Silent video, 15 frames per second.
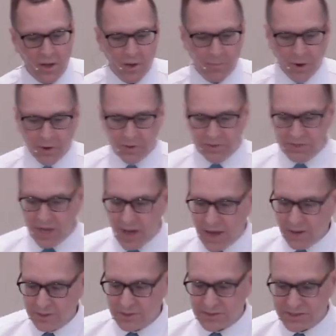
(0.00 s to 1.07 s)
Paul goes
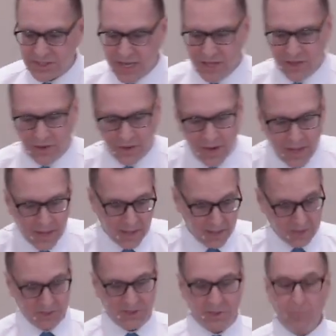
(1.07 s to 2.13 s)
on to say they're
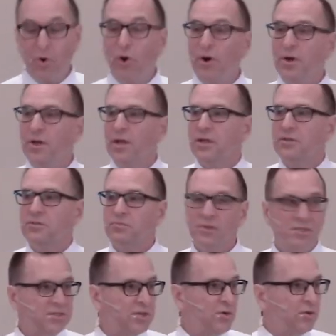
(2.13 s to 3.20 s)
insubordinate,
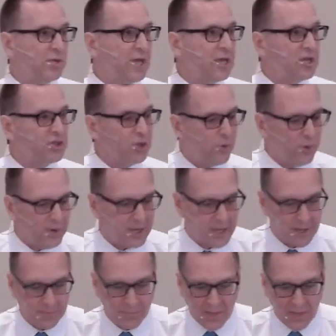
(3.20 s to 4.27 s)
means they don't like
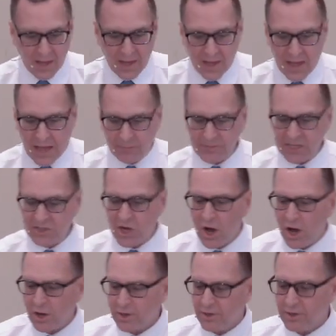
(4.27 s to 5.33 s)
authority. Empty
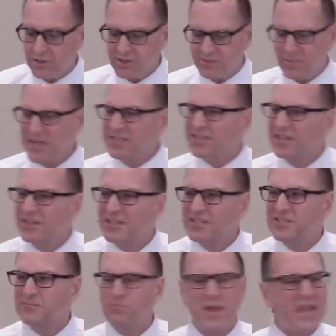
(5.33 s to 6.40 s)
talkers basically
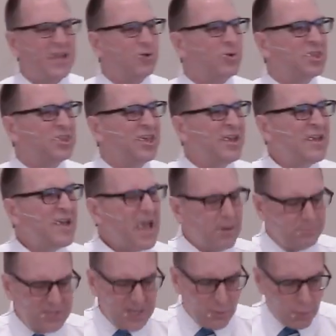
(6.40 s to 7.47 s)
speak with
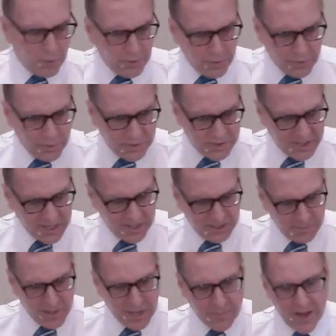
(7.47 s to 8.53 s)
empty words, uh,
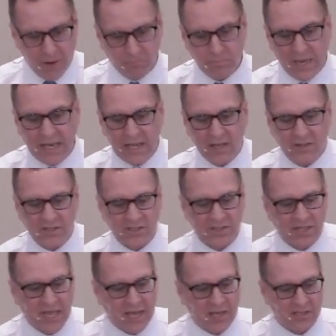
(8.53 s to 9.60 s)
speak about meaningless
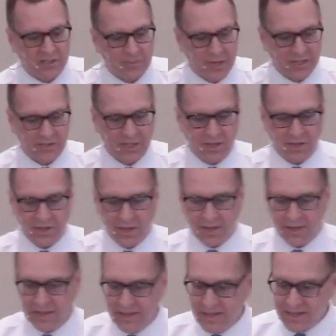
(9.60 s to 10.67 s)
things, basically.
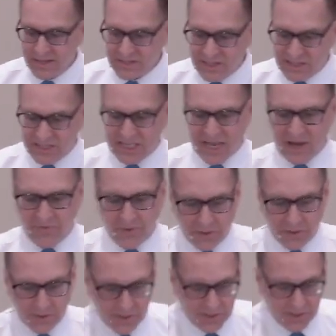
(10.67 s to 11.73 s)

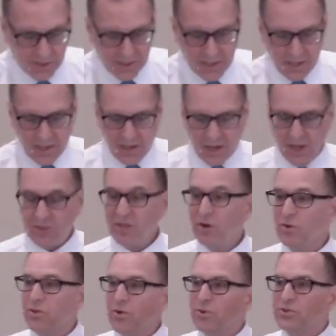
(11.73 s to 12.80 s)
Deceivers, uh, they
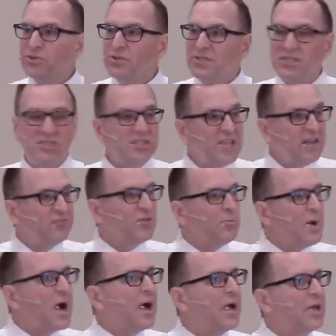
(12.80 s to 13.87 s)
are those who deceive the
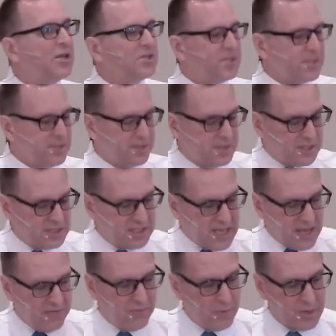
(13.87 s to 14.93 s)
mind,
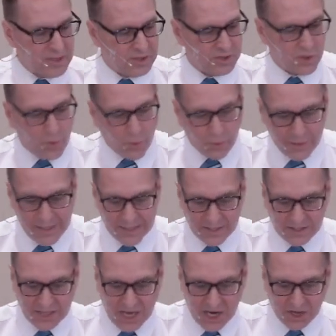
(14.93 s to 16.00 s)
deceive one's
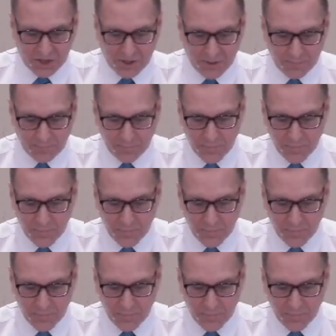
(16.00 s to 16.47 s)
orientation.